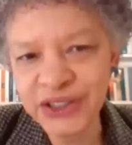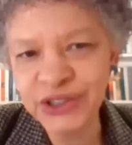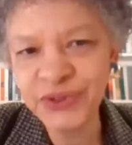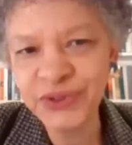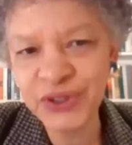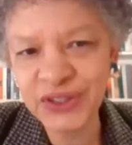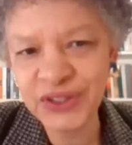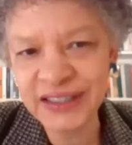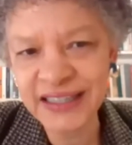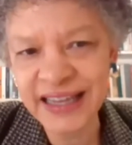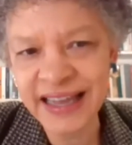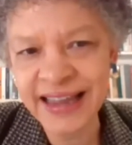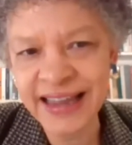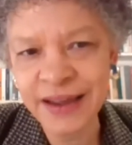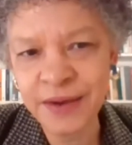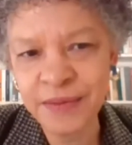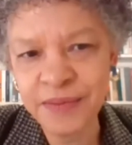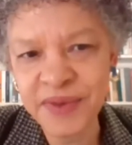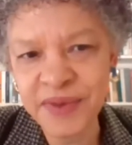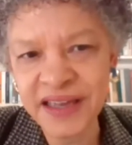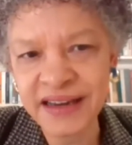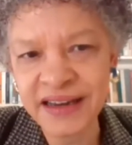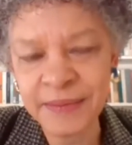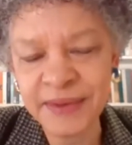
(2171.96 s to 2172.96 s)
if you'd say a
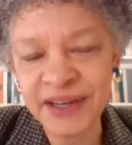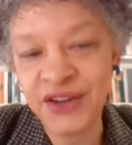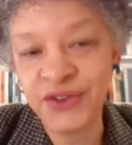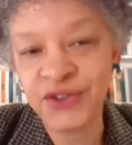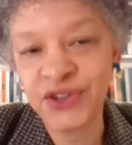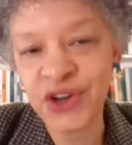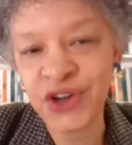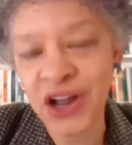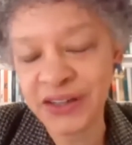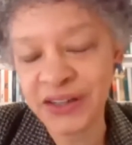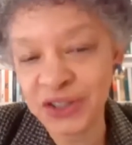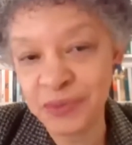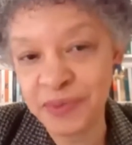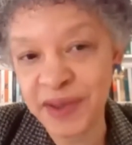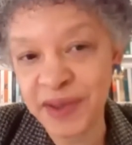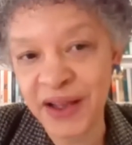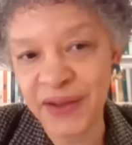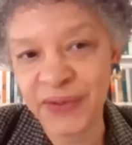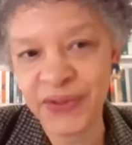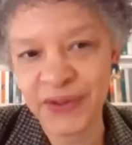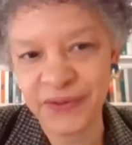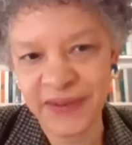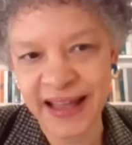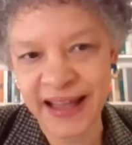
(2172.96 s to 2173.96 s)
bit, I mean, you talked
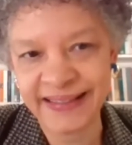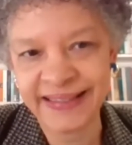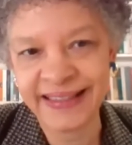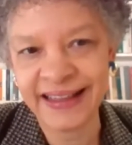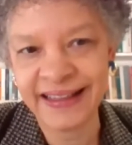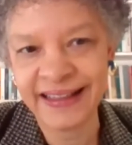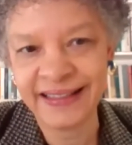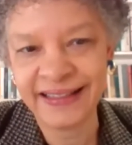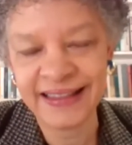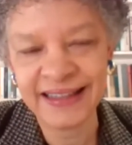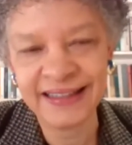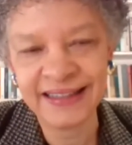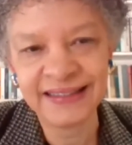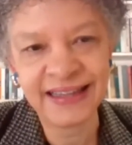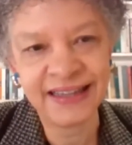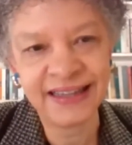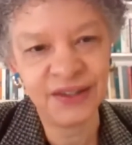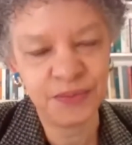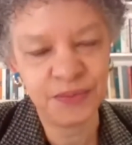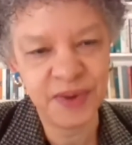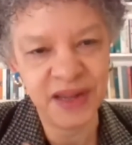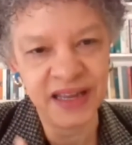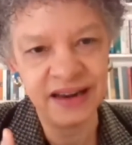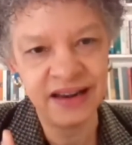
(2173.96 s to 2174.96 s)
about the fact that this has
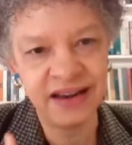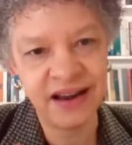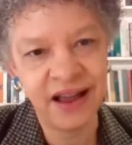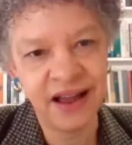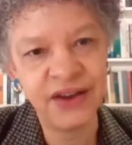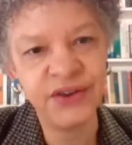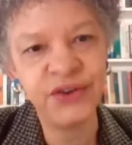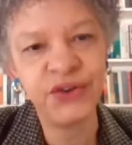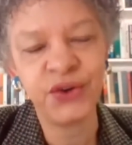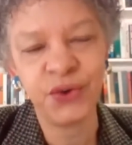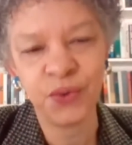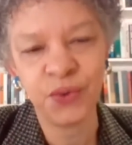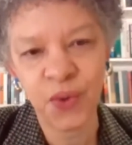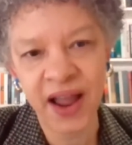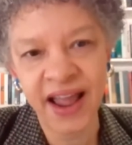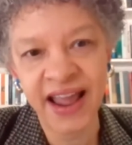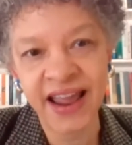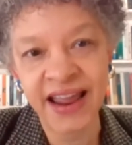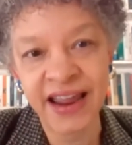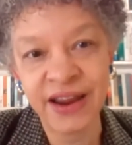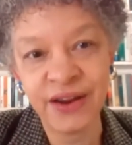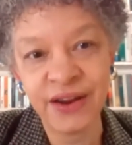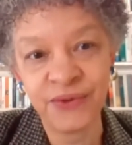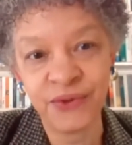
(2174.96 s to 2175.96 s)
been
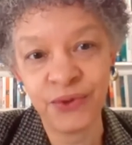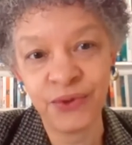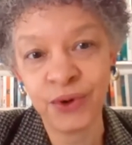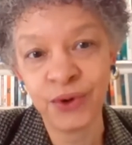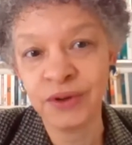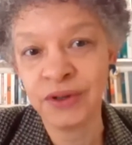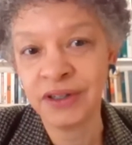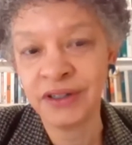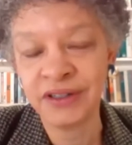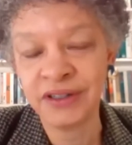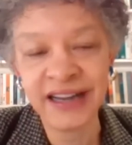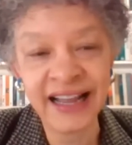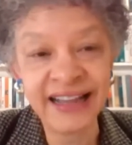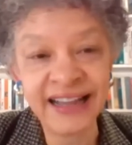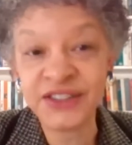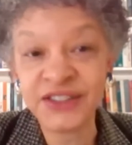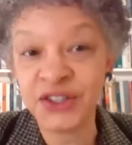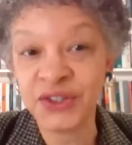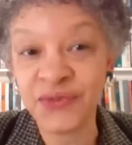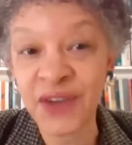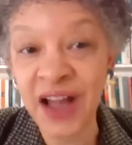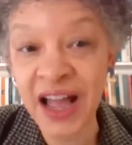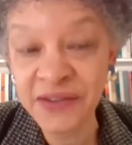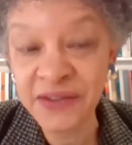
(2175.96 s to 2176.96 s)
underway for not
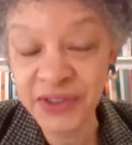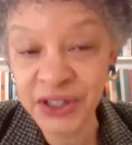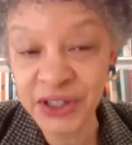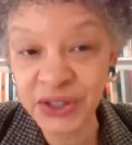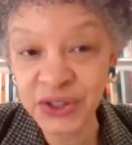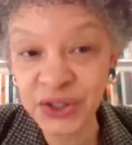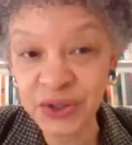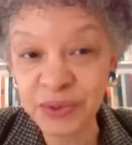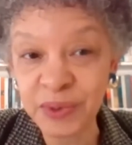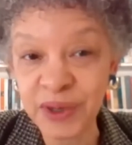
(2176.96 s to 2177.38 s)
just 5 years,